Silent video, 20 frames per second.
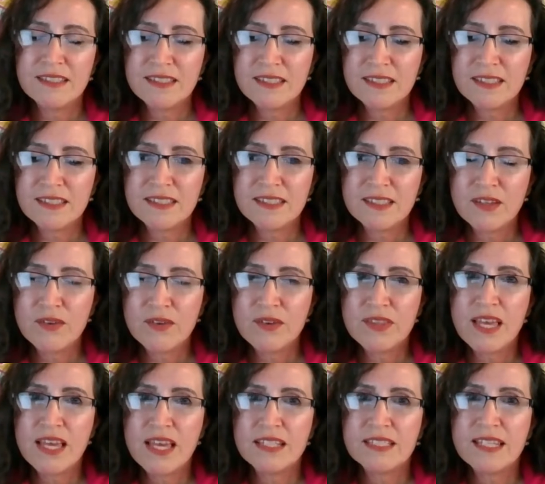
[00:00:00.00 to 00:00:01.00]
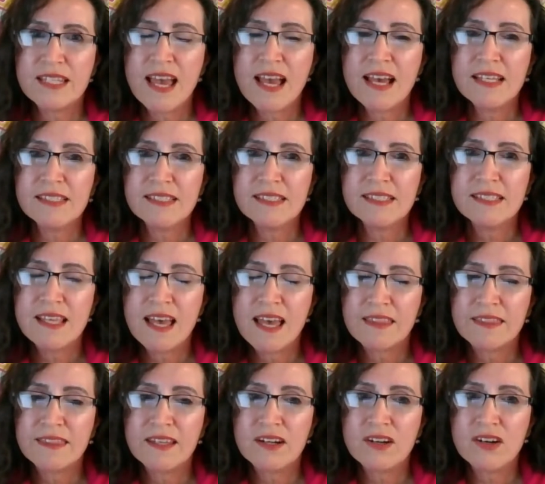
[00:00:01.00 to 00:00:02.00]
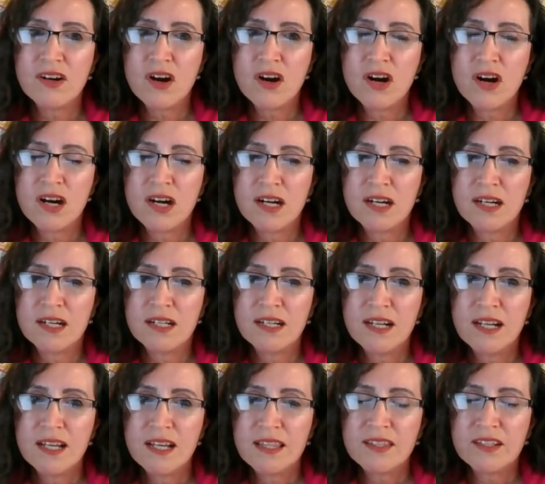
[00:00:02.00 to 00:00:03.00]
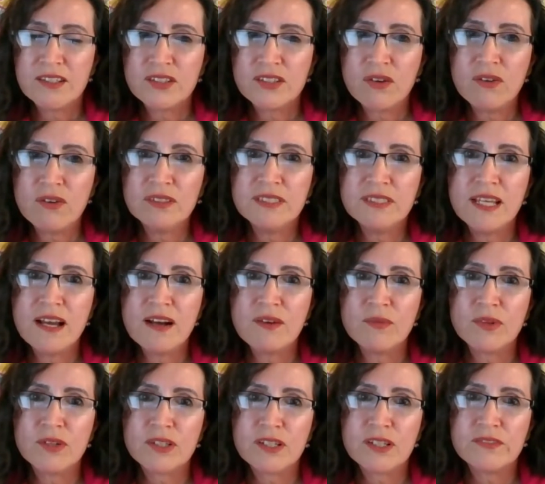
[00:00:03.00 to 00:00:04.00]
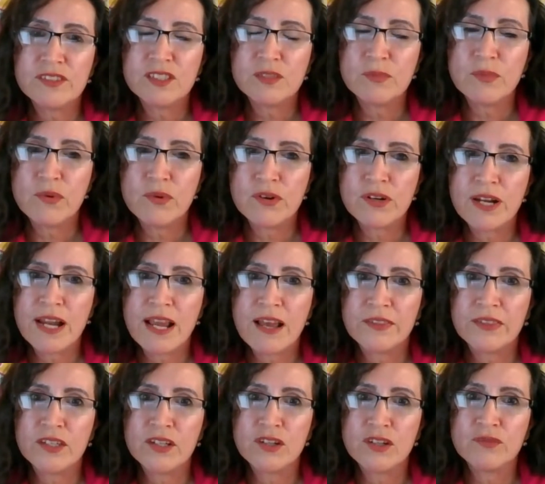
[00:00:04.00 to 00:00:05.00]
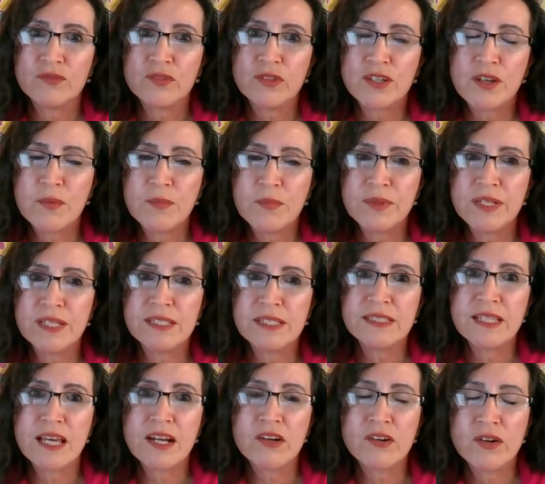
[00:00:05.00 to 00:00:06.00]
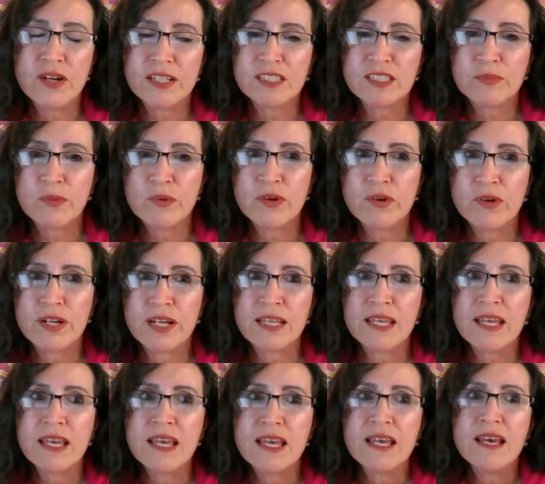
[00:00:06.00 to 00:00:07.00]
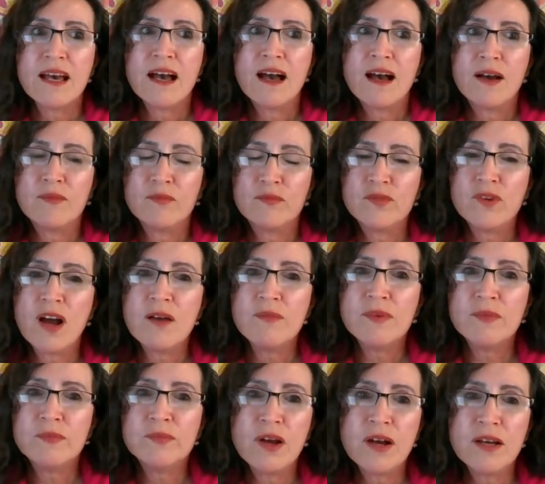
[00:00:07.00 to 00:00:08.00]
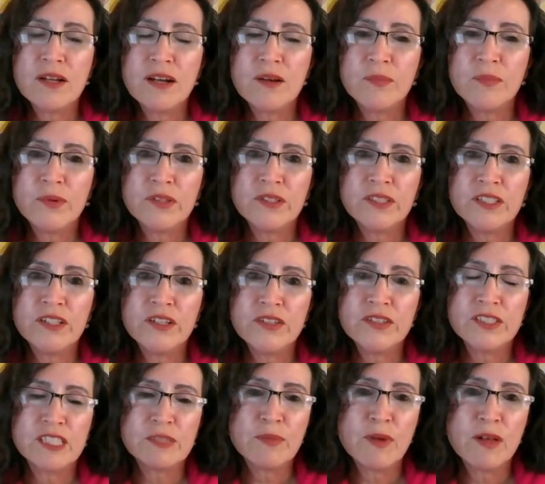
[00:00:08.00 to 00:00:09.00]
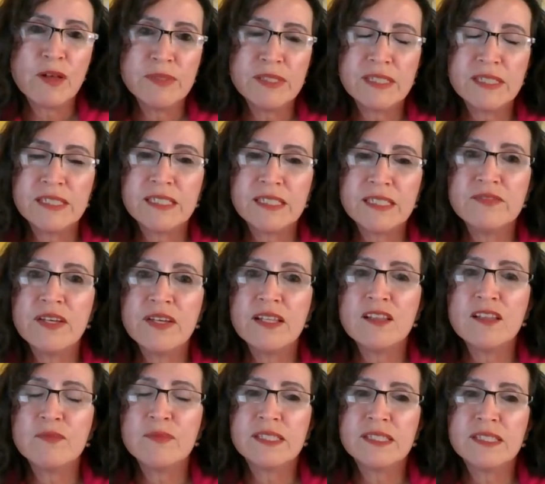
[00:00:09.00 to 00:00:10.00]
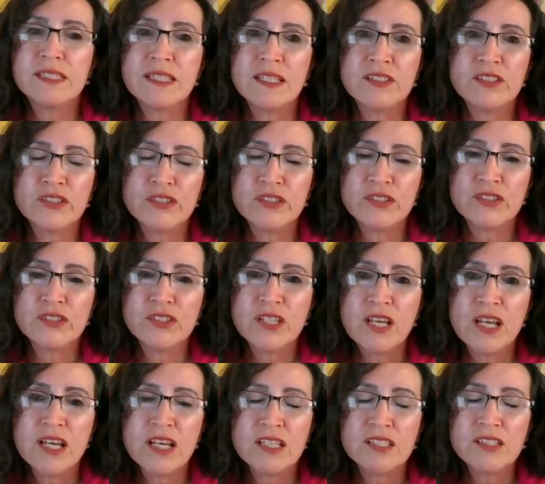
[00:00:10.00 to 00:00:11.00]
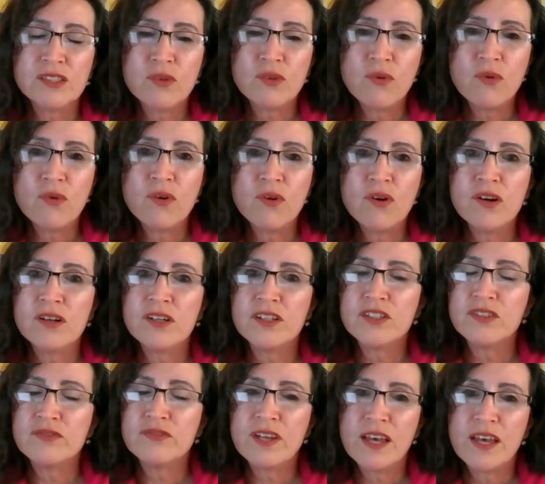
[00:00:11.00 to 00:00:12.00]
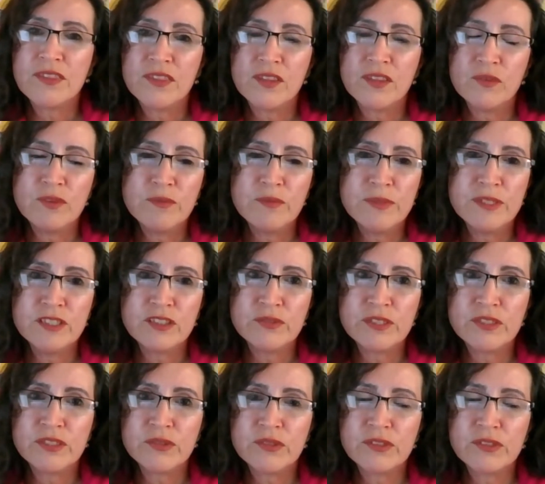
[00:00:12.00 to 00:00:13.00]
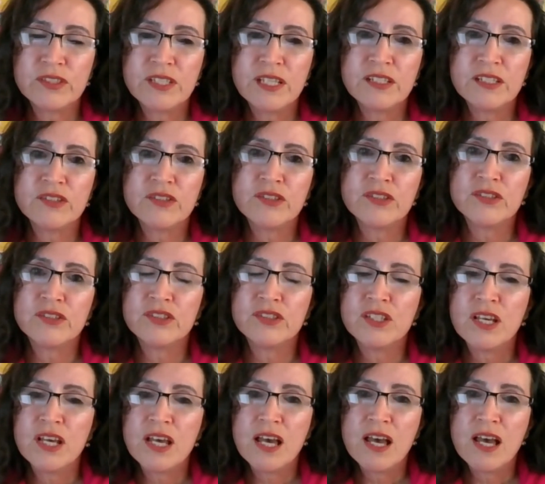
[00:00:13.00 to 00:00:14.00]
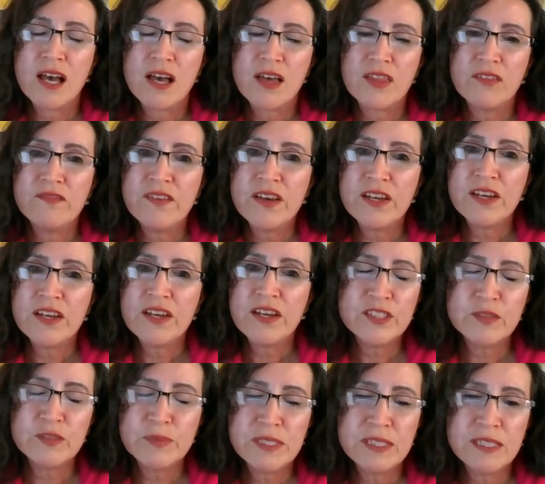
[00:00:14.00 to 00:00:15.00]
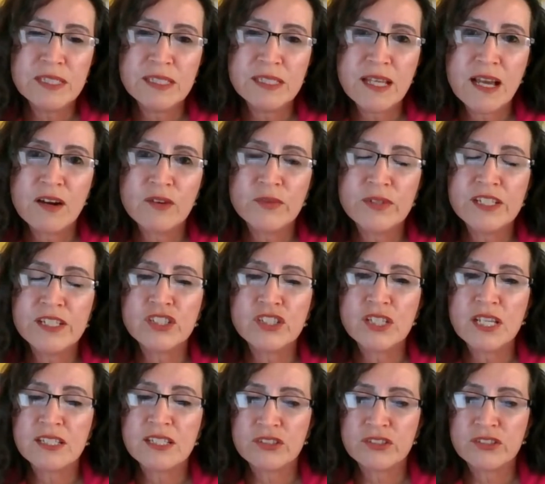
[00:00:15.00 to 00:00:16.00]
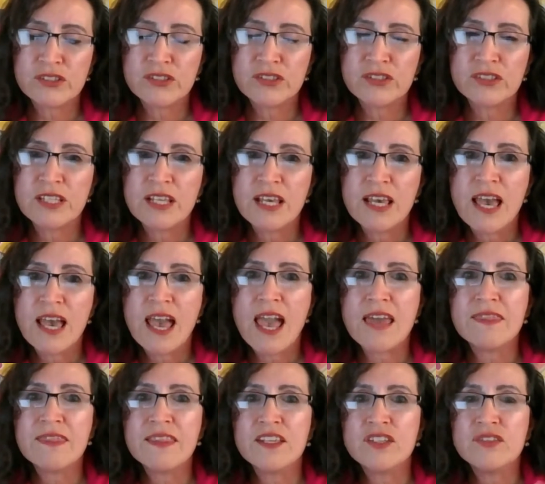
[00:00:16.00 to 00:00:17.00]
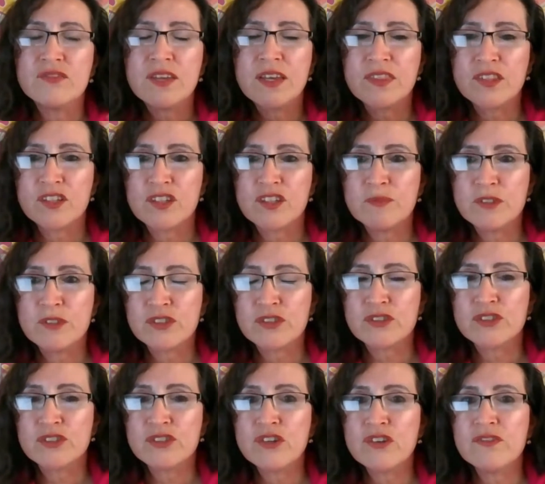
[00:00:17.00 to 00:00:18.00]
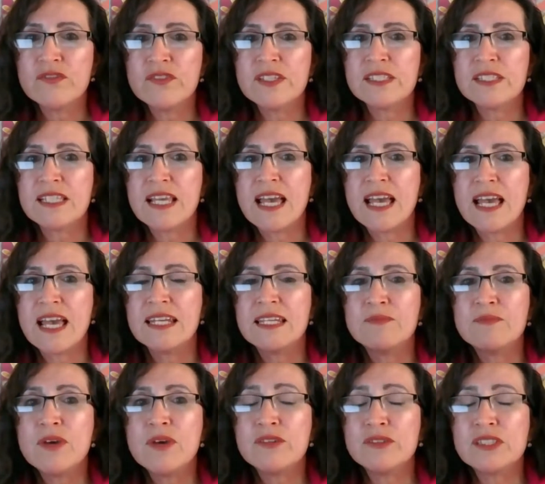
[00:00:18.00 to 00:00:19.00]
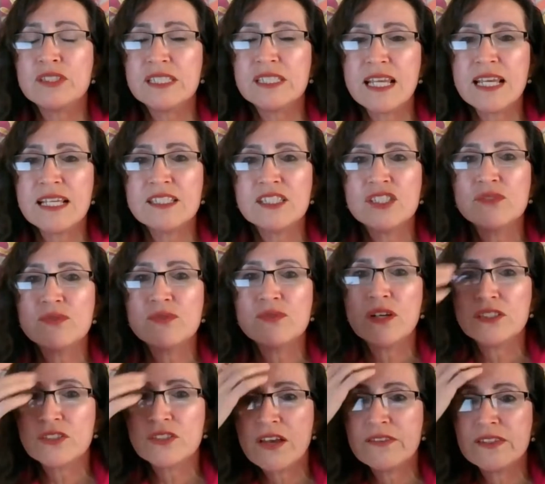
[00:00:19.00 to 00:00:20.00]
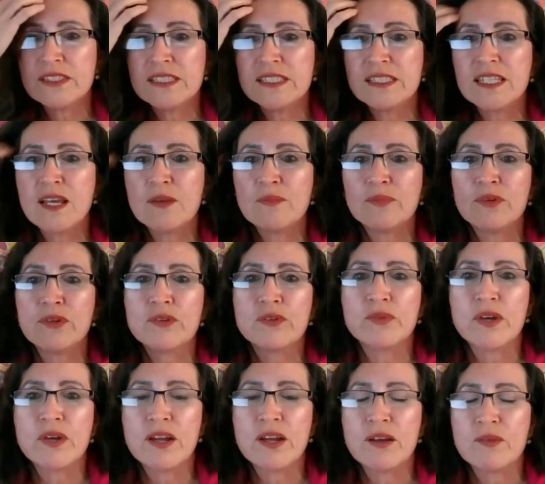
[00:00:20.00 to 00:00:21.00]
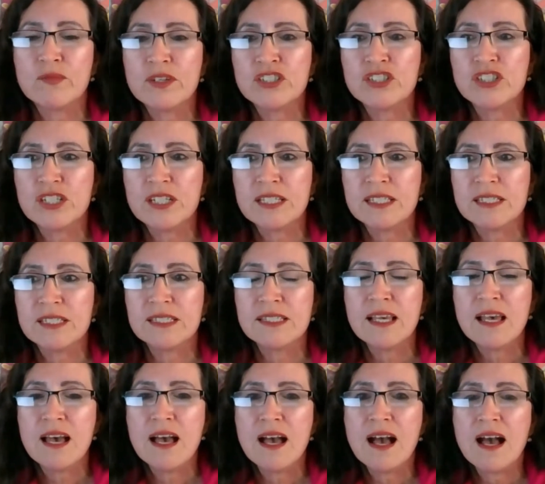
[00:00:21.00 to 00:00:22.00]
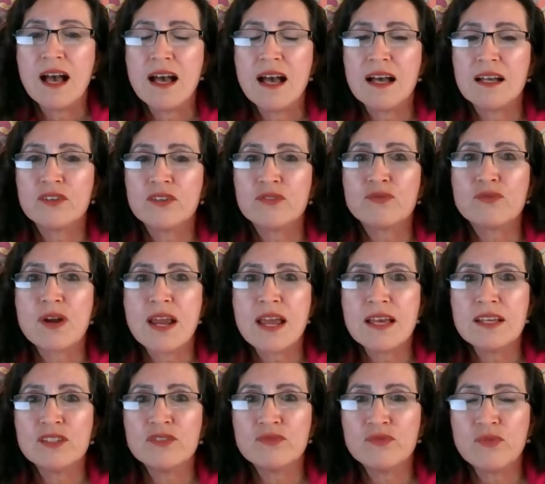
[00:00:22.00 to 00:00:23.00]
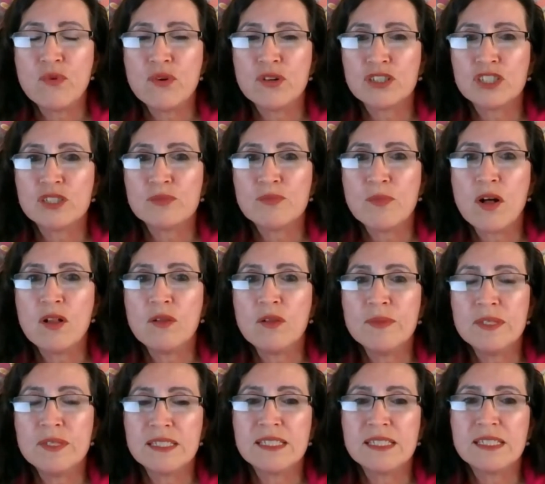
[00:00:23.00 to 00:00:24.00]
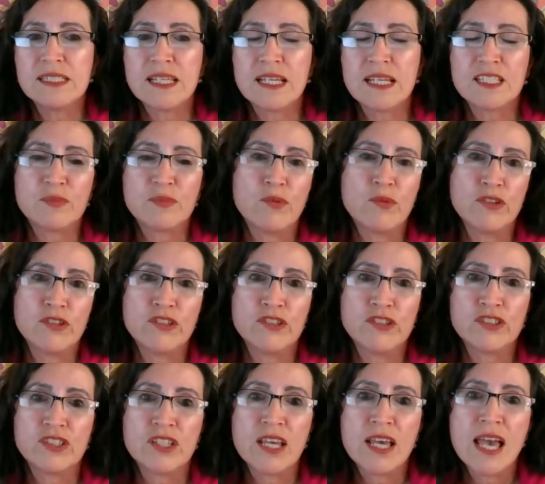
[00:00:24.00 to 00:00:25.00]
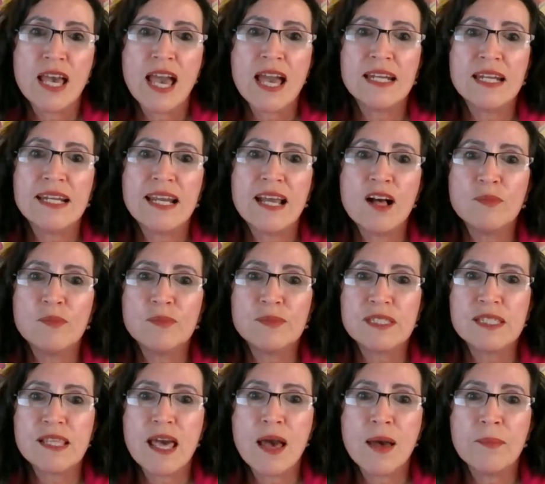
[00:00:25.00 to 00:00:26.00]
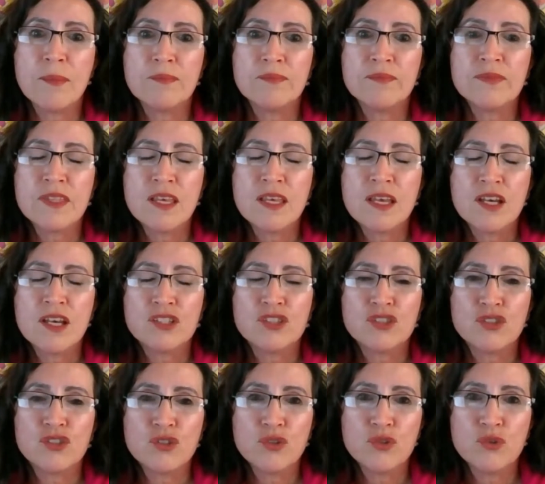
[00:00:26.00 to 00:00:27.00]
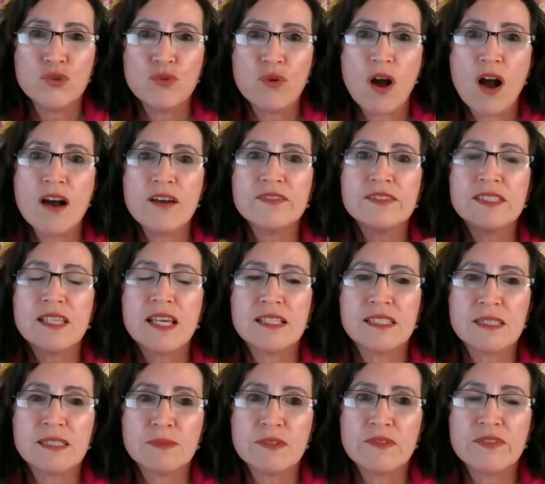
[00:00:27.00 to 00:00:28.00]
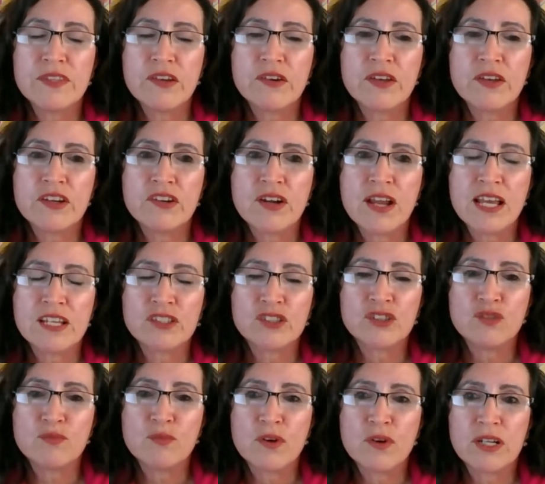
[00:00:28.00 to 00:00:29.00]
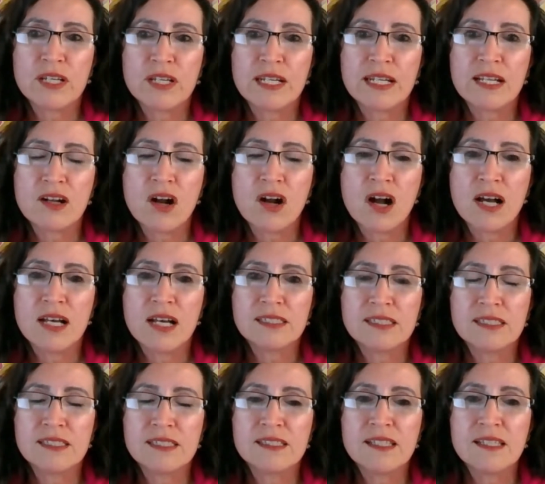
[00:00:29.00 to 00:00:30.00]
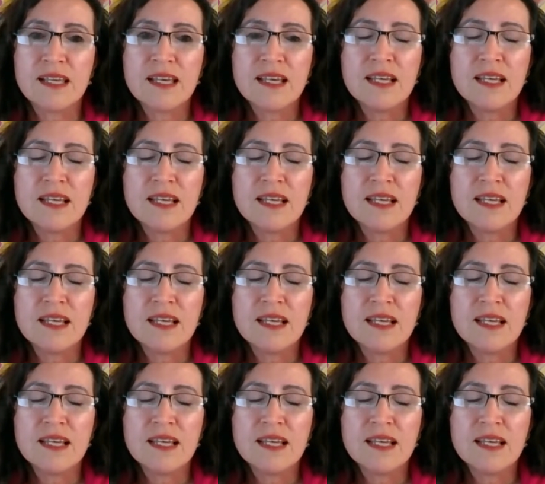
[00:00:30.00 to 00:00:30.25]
to add to that, there's a whole network of support out there for companies that are exporting. Robin brought up earlier the small business development centers, SCORE, you've got the women's resource centers, the veterans business outreach centers, and then you've got the commercial service. And in most states, you also have the STEP program, which is a grant for small business exporters, and it helps them to offset some of their international marketing costs.